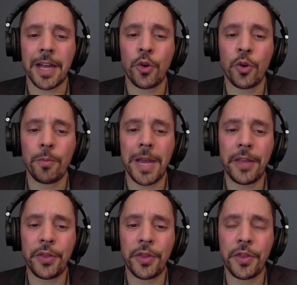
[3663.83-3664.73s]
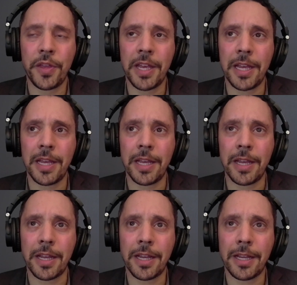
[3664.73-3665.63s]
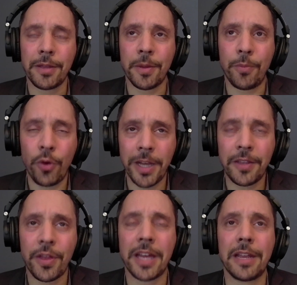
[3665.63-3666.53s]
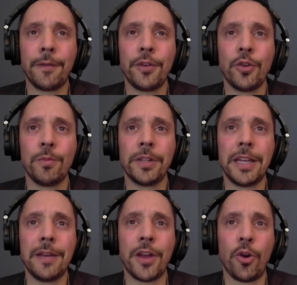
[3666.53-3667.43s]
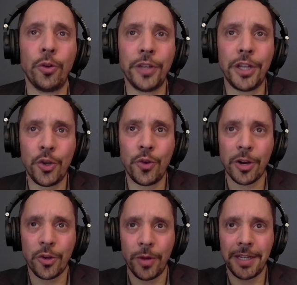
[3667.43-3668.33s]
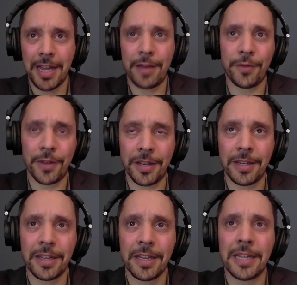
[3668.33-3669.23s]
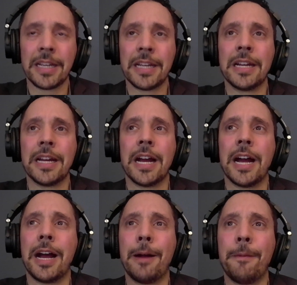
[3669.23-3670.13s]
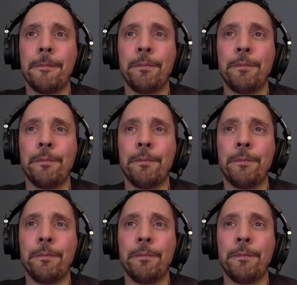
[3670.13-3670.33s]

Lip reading: who made the point that if you believe that only you are going to heaven, I